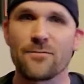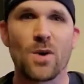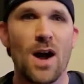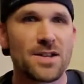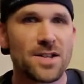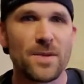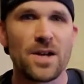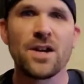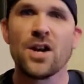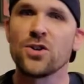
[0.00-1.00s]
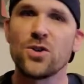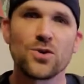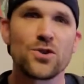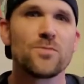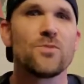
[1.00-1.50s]
Proxima use
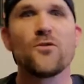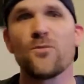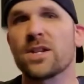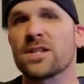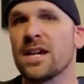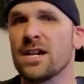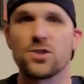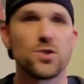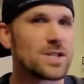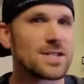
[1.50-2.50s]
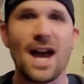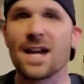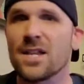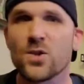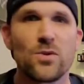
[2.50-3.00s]
her movement, do
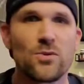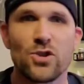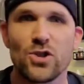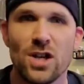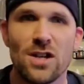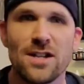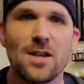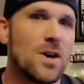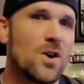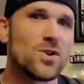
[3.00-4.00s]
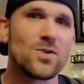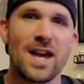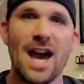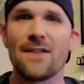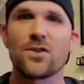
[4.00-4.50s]
exactly as we were just talking about. You would
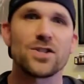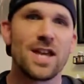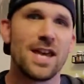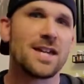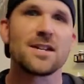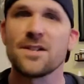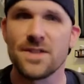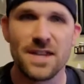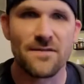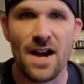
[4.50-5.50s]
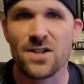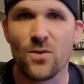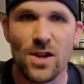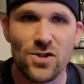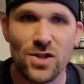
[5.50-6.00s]
have her take the
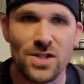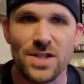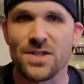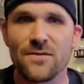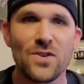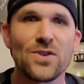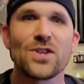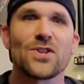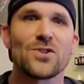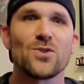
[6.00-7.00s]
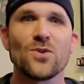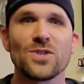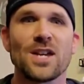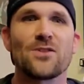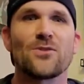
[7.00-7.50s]
evacuation, the civilian on your
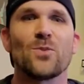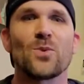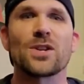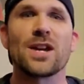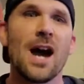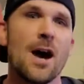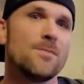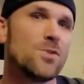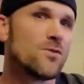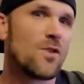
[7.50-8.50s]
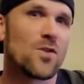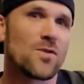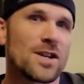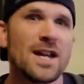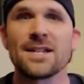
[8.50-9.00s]
side of the board, move
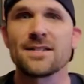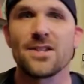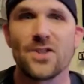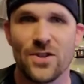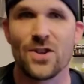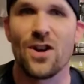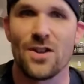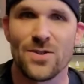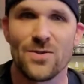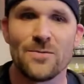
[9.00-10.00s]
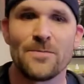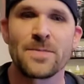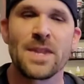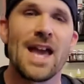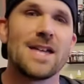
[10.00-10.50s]
over, sit on the console,
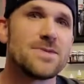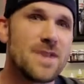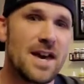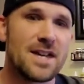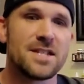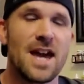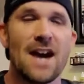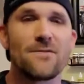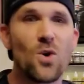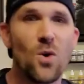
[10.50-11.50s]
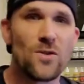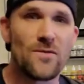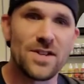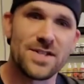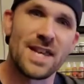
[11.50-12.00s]
and then have
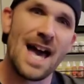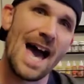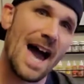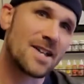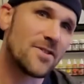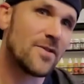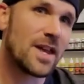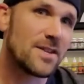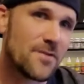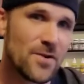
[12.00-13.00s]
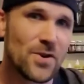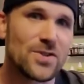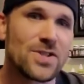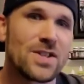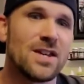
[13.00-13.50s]
Corvus activate
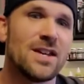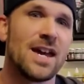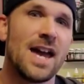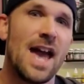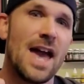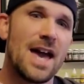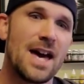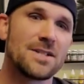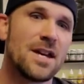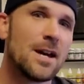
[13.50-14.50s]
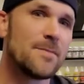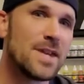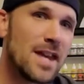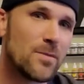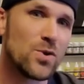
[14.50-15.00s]
first and be
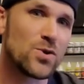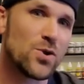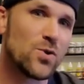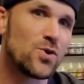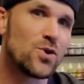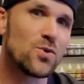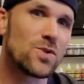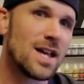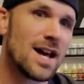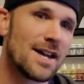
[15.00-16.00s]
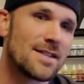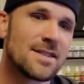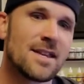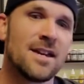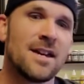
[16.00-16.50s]
able to utilize
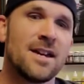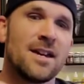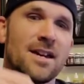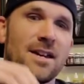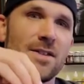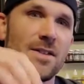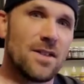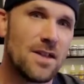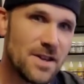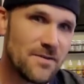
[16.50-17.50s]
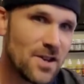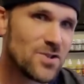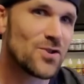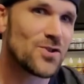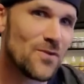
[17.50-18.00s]
the
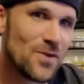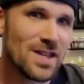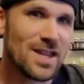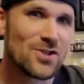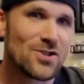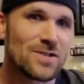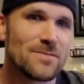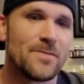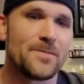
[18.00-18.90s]
Avengers affiliation.